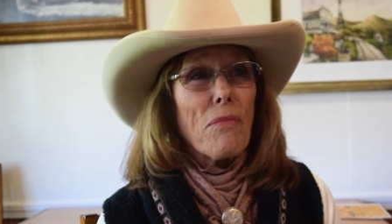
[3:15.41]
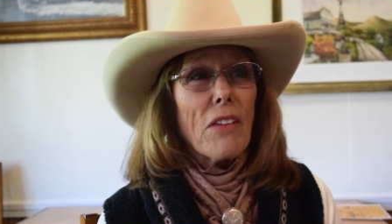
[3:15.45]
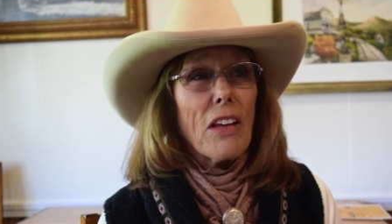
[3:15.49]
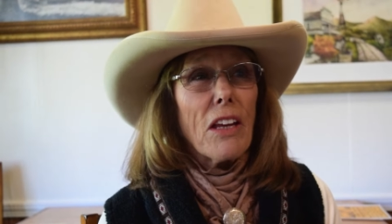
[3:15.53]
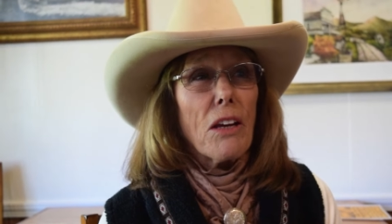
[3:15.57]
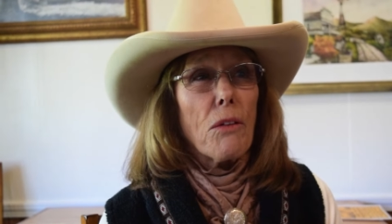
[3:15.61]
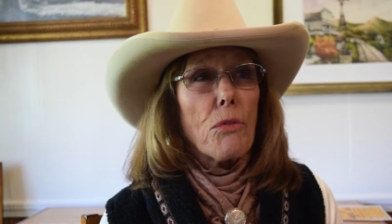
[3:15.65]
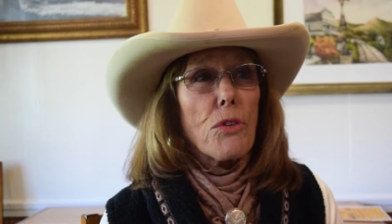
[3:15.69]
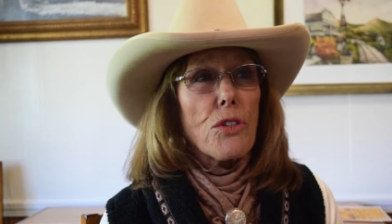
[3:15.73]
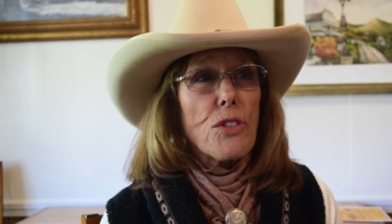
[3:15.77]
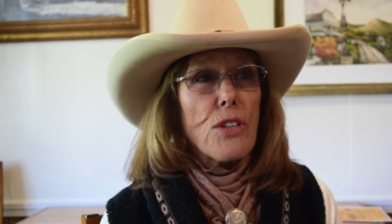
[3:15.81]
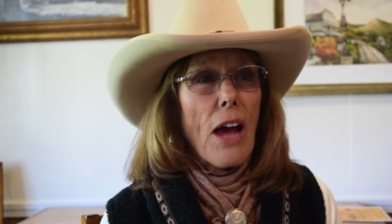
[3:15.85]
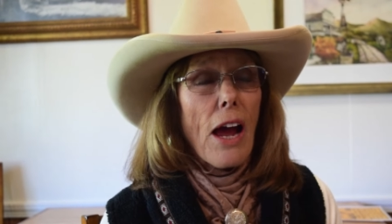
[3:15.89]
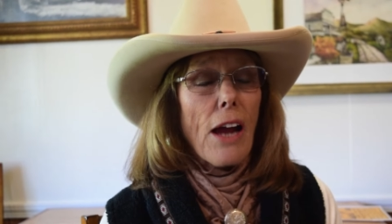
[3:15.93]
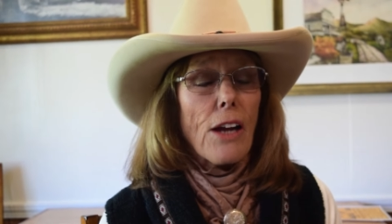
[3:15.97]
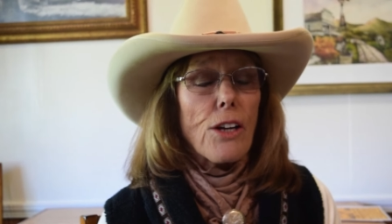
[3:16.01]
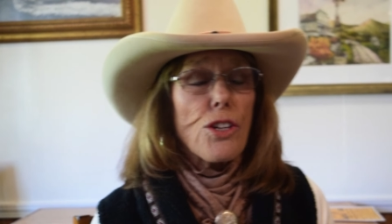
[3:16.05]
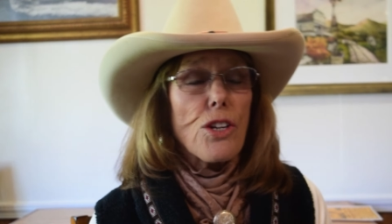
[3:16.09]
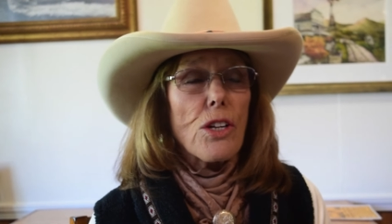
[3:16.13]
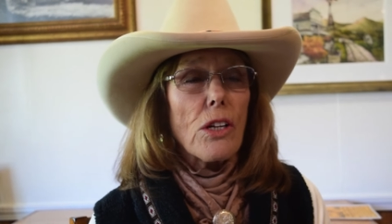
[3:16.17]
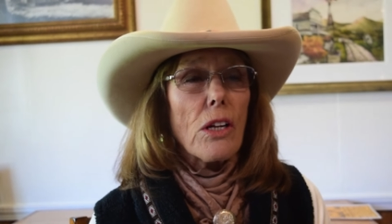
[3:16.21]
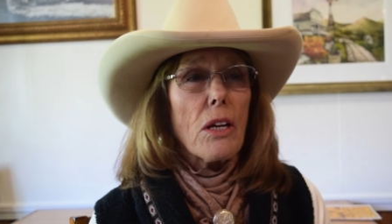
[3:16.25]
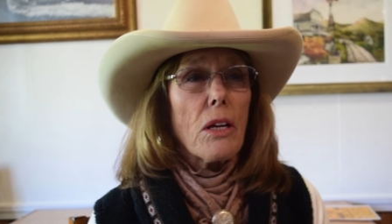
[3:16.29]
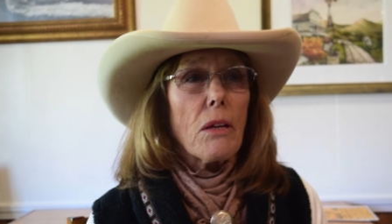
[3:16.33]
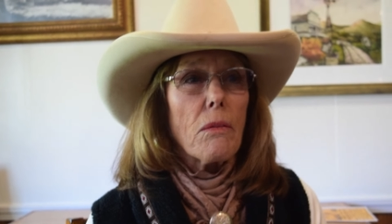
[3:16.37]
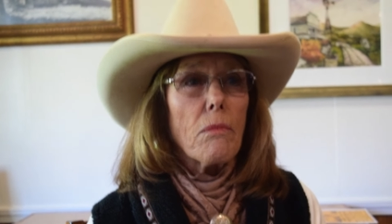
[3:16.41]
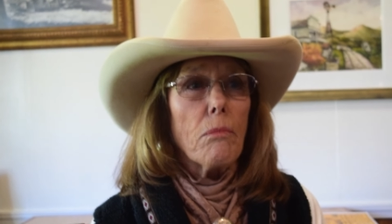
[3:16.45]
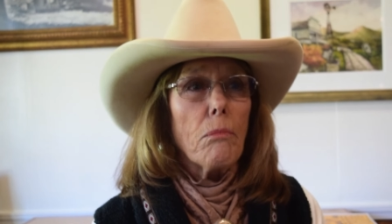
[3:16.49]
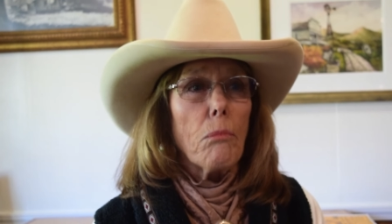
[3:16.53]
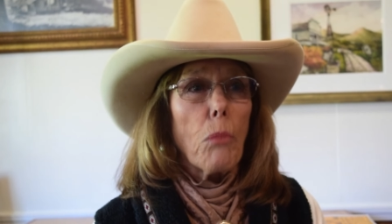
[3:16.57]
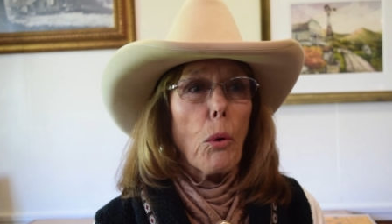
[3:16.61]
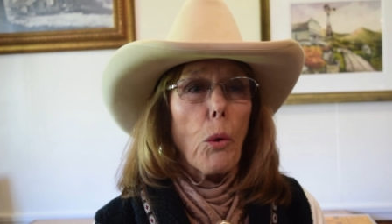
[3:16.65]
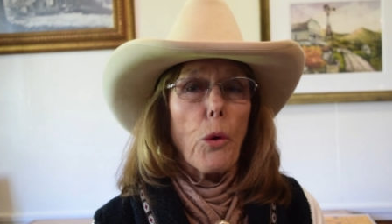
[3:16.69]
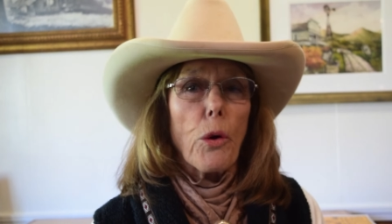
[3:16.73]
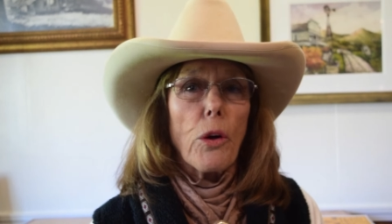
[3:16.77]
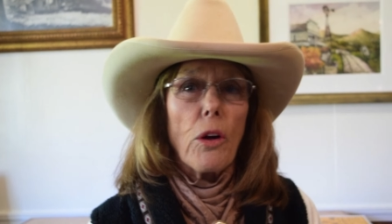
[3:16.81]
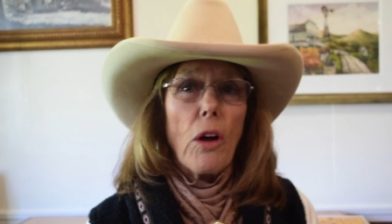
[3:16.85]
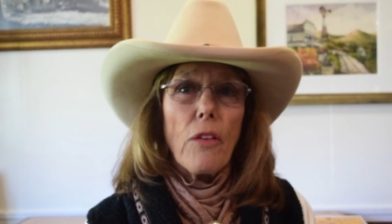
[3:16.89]
It was actually
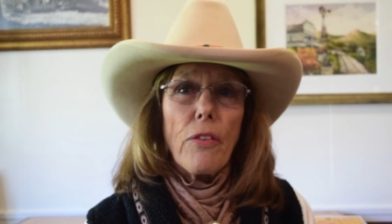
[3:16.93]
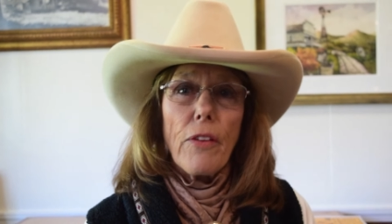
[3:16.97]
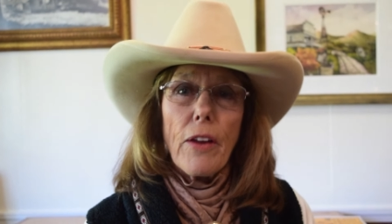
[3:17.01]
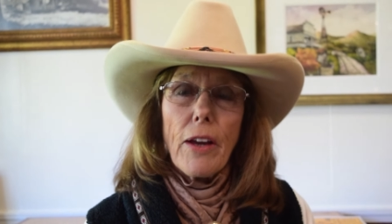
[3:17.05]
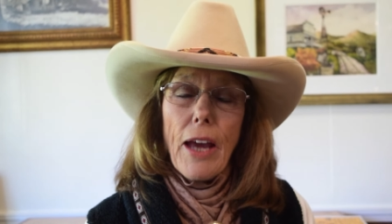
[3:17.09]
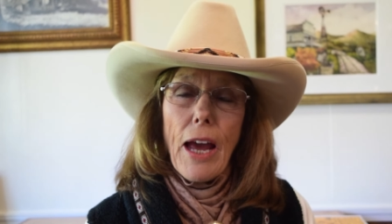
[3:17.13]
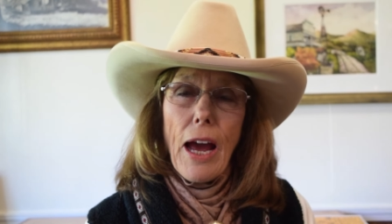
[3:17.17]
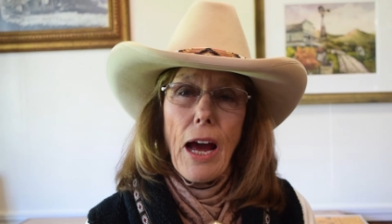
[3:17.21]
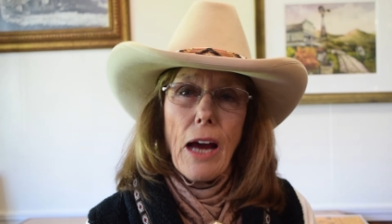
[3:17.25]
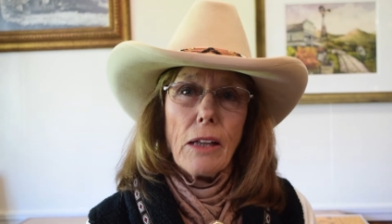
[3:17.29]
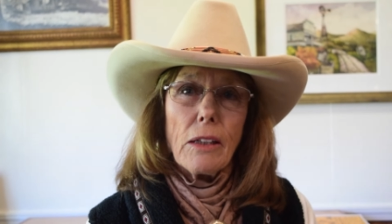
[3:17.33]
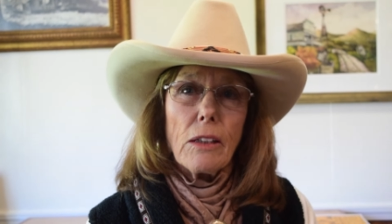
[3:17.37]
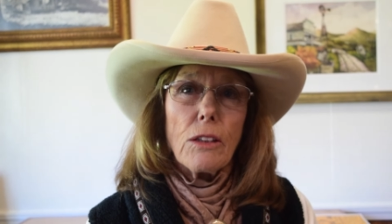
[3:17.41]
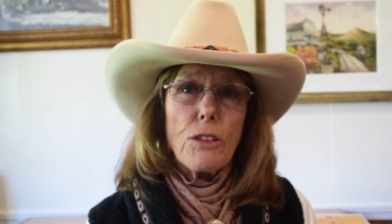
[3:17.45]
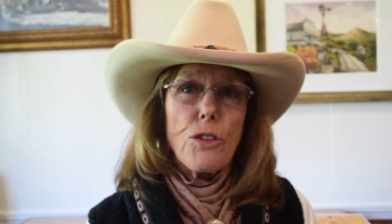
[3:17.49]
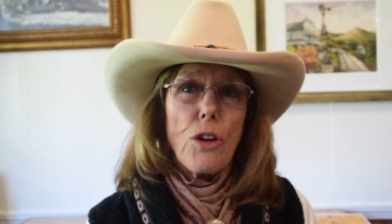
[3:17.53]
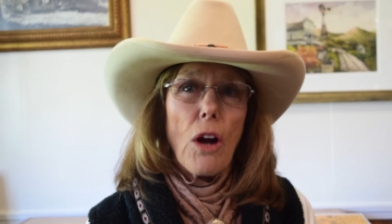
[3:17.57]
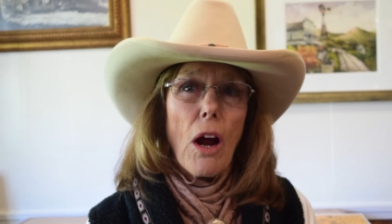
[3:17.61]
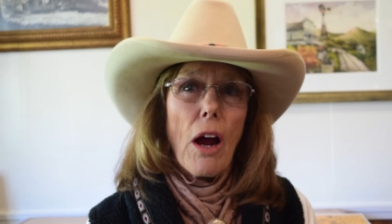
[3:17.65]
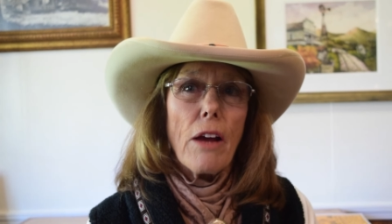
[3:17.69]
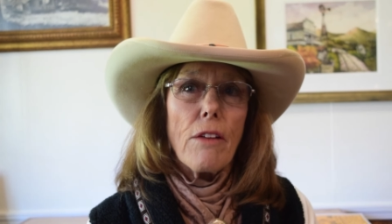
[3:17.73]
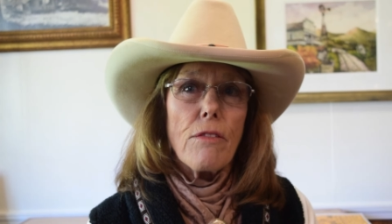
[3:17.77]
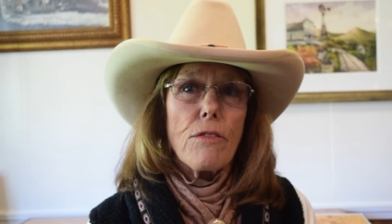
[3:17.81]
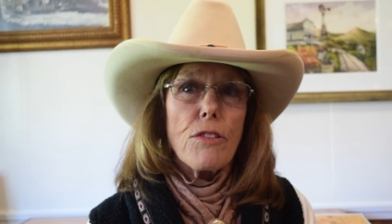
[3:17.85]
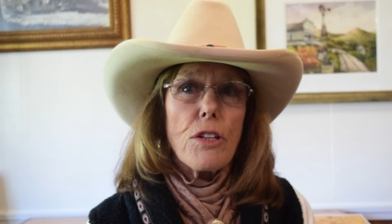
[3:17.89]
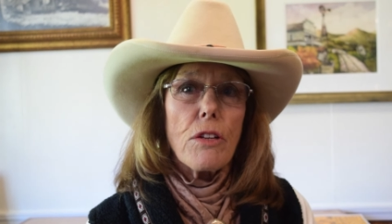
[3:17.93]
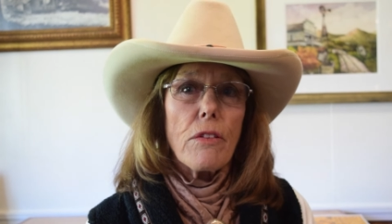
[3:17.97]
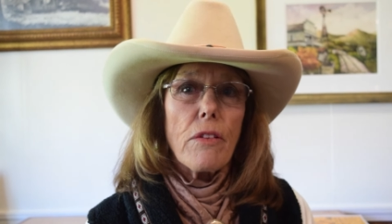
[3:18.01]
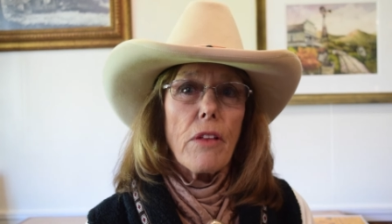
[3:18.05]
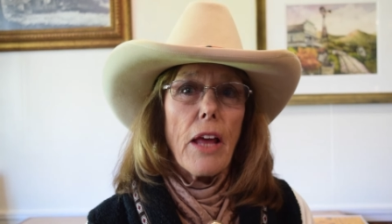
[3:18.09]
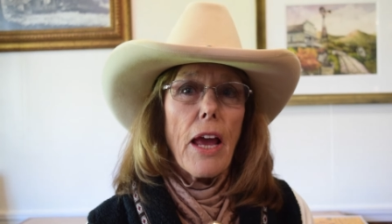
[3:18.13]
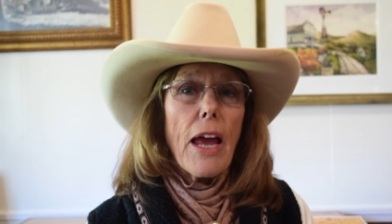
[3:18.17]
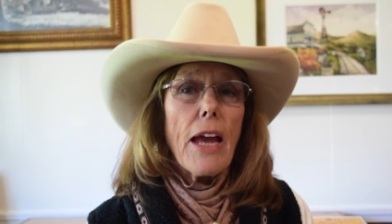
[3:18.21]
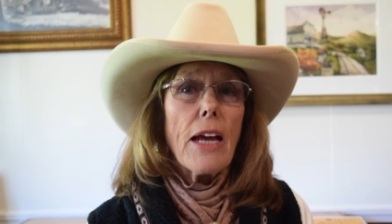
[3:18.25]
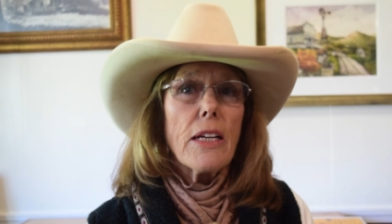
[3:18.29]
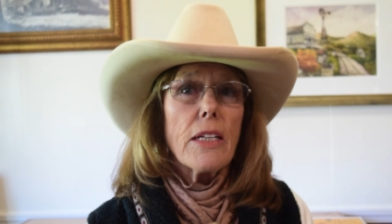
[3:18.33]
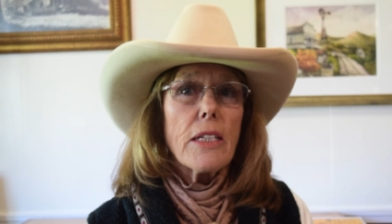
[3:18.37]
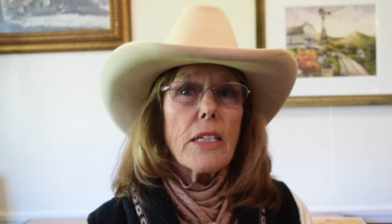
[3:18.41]
born on the cattle drives of the
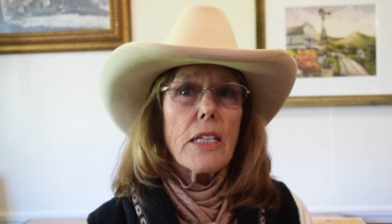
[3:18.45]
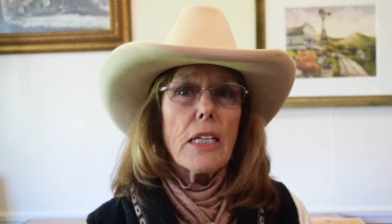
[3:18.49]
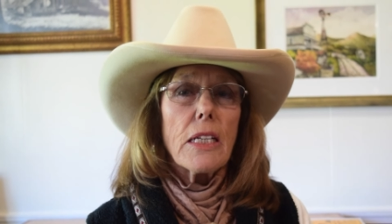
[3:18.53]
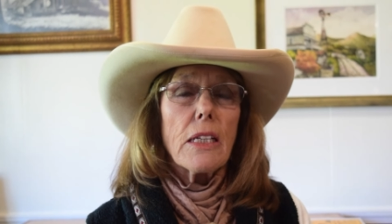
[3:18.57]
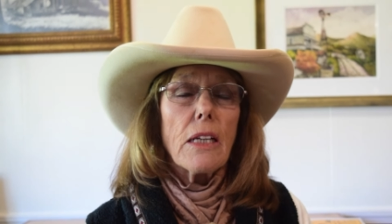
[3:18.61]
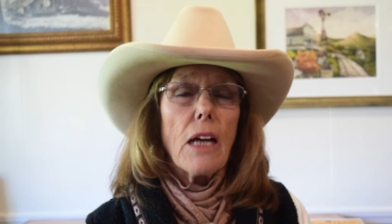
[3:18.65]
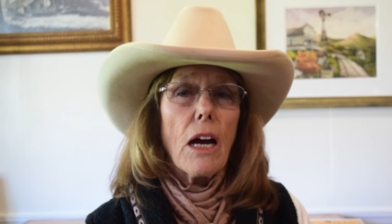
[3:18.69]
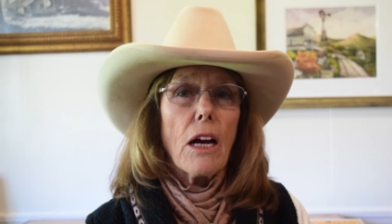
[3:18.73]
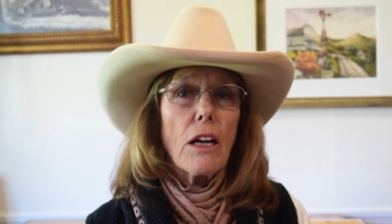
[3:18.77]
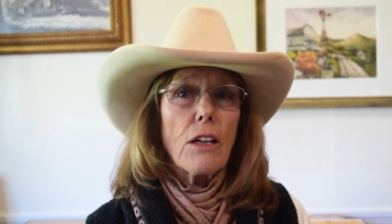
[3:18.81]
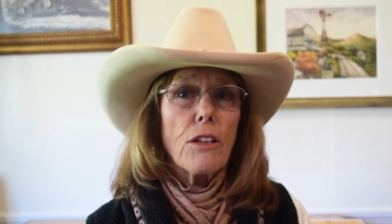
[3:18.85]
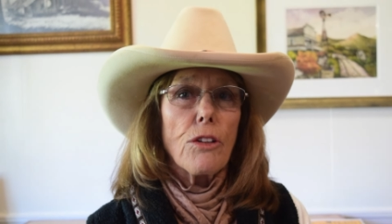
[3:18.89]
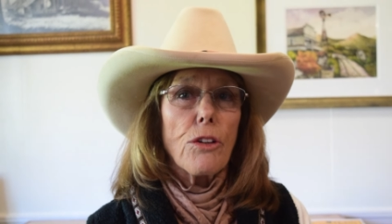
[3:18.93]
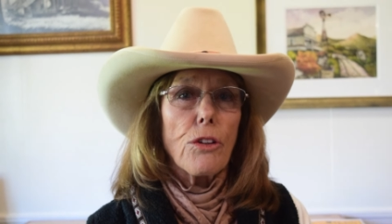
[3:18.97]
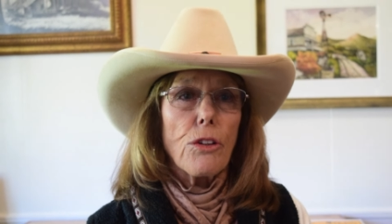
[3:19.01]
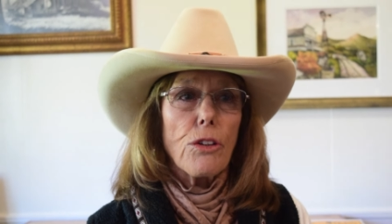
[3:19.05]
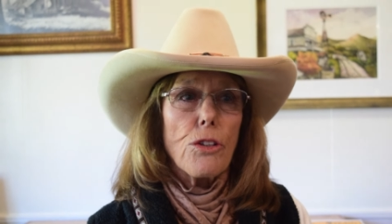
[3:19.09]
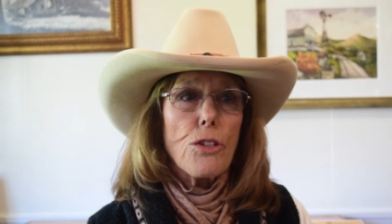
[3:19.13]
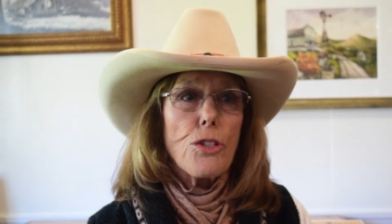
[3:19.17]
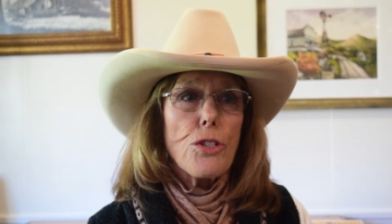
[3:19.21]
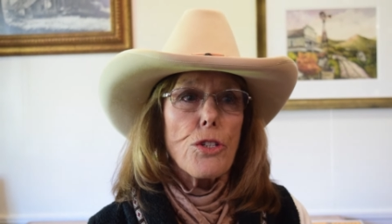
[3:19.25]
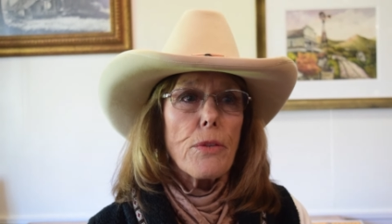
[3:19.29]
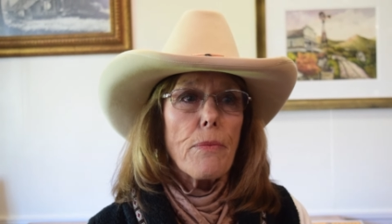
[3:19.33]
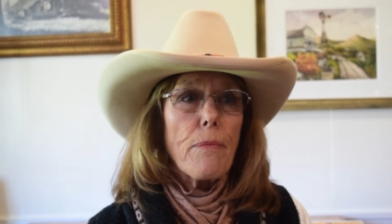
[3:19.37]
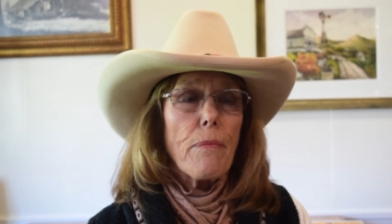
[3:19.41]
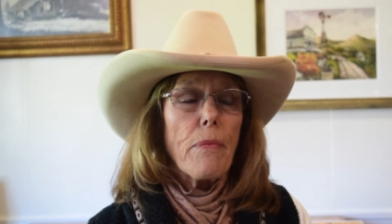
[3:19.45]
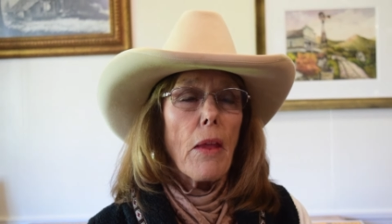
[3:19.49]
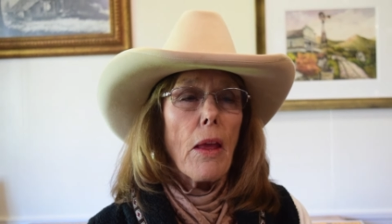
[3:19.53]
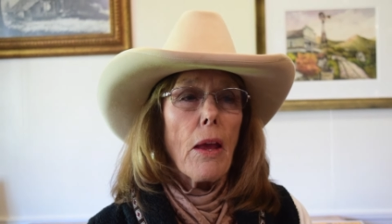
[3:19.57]
1800s.